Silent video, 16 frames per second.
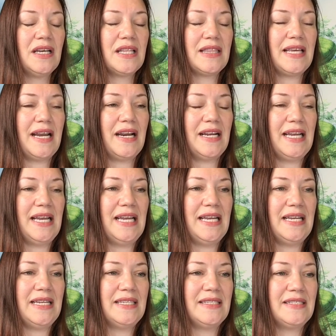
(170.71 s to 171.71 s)
there
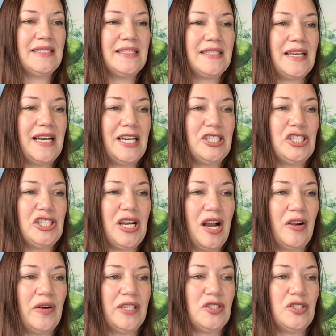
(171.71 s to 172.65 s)
is a chakra